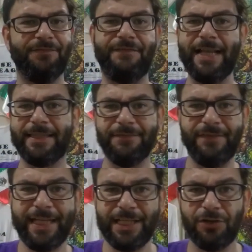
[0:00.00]
vet the
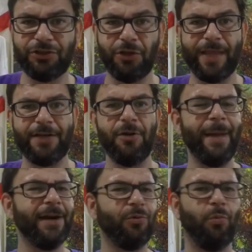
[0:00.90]
video so that no
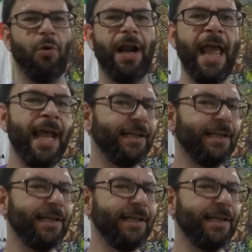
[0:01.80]
matter what,